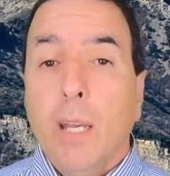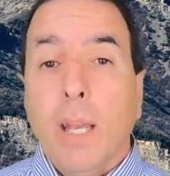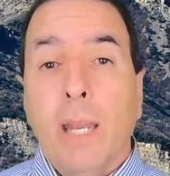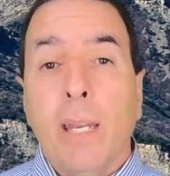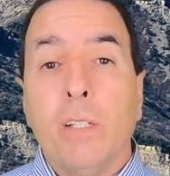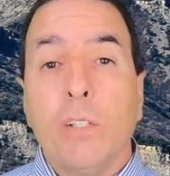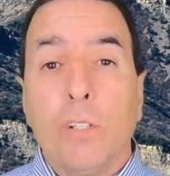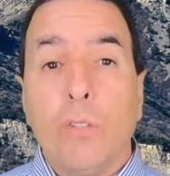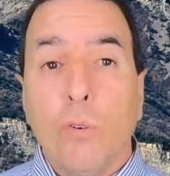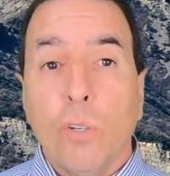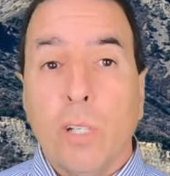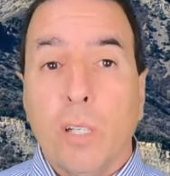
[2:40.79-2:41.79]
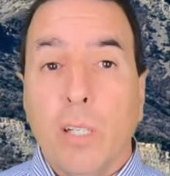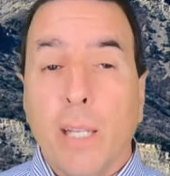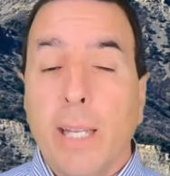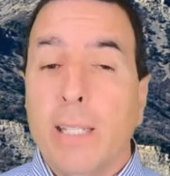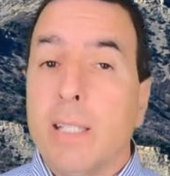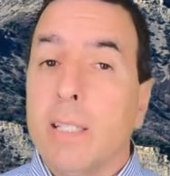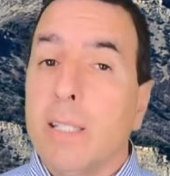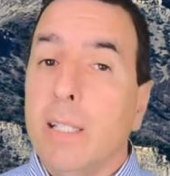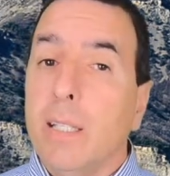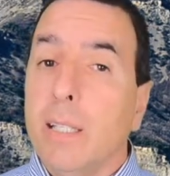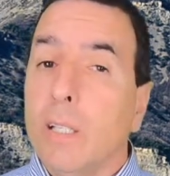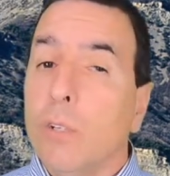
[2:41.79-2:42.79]
And historically, it's
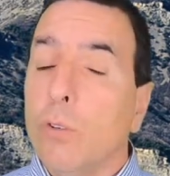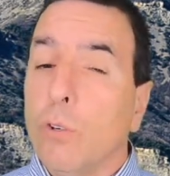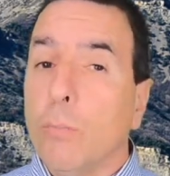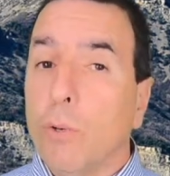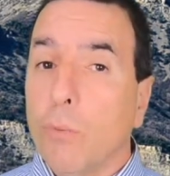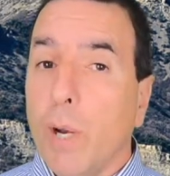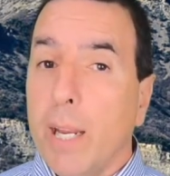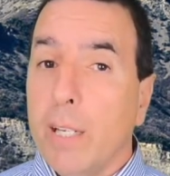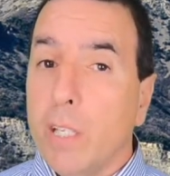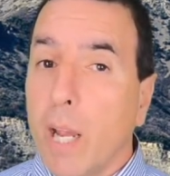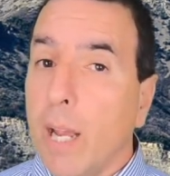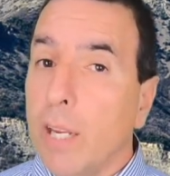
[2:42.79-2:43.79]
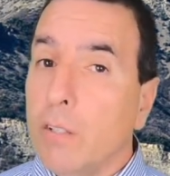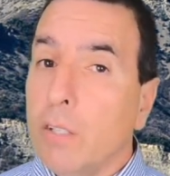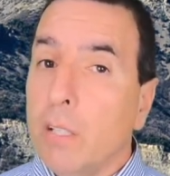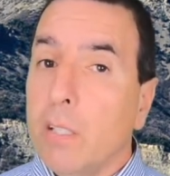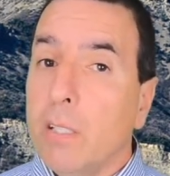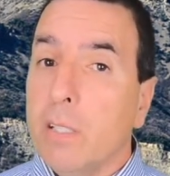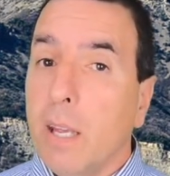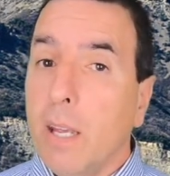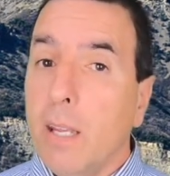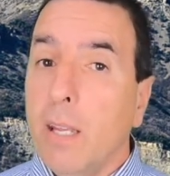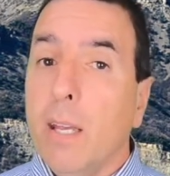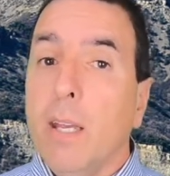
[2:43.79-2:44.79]
still in a normal range. I usually
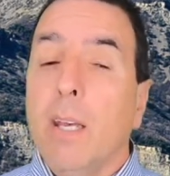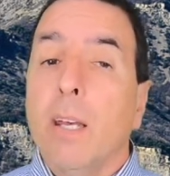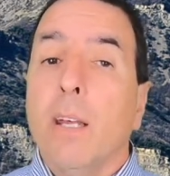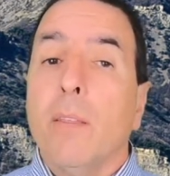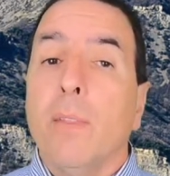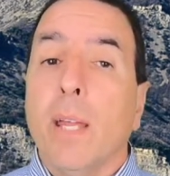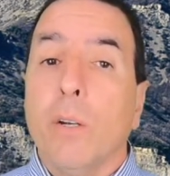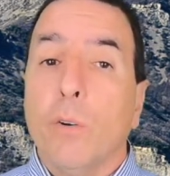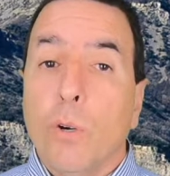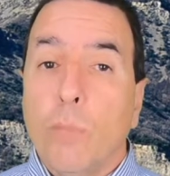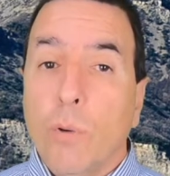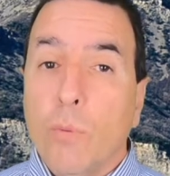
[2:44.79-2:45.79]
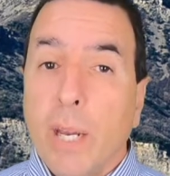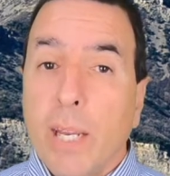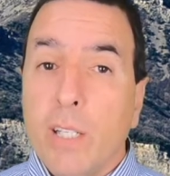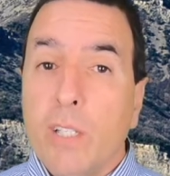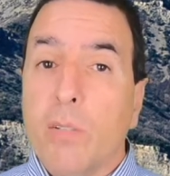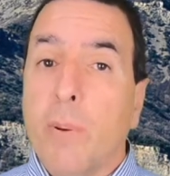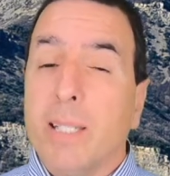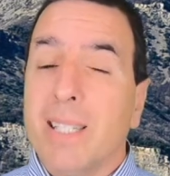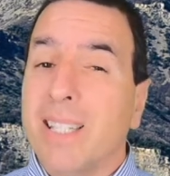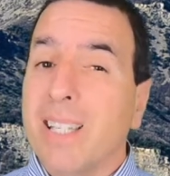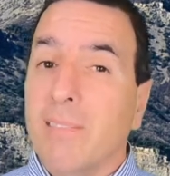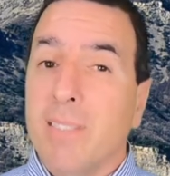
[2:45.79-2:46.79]
say that a normal range is about
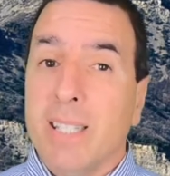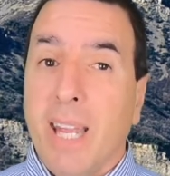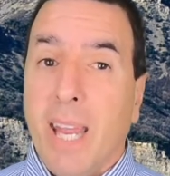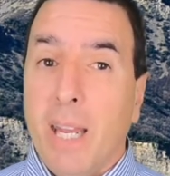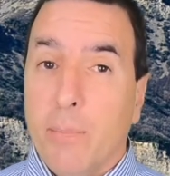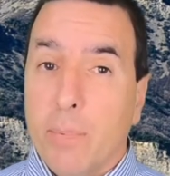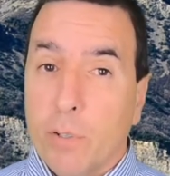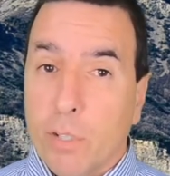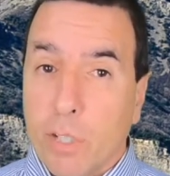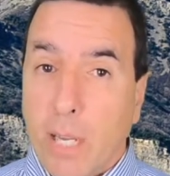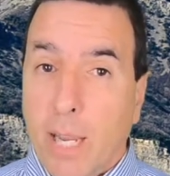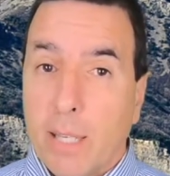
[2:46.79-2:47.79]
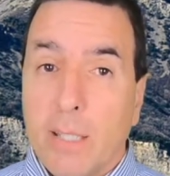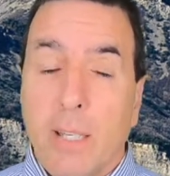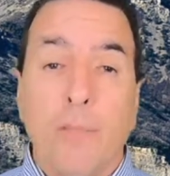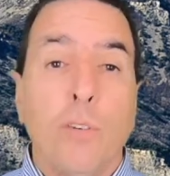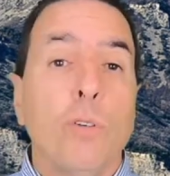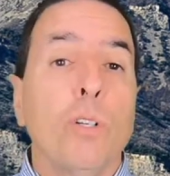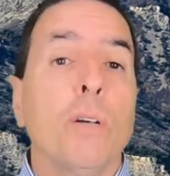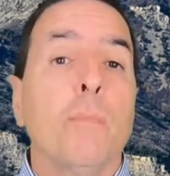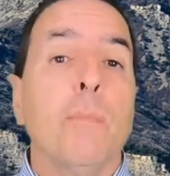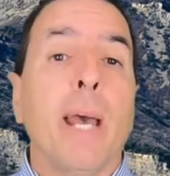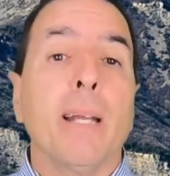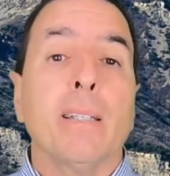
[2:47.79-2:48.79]
seven to eight percent. If you look
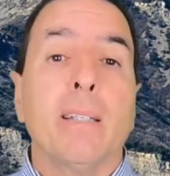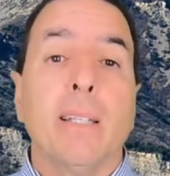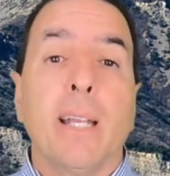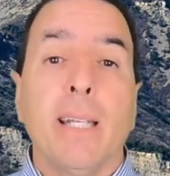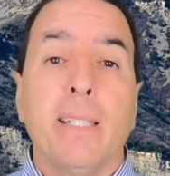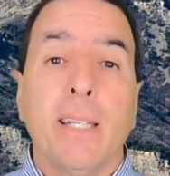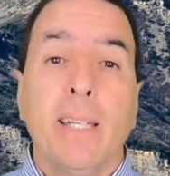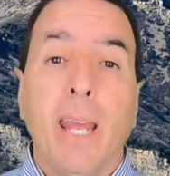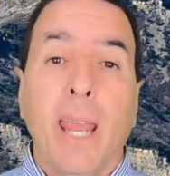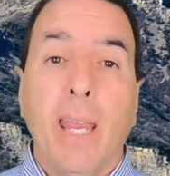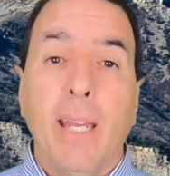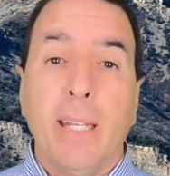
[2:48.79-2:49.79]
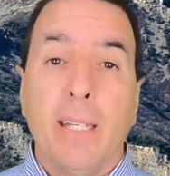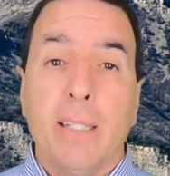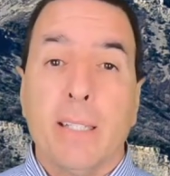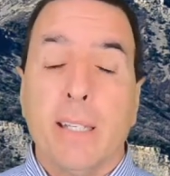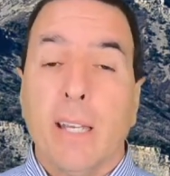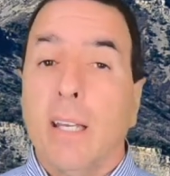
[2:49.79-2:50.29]
back to the nineteen eighties,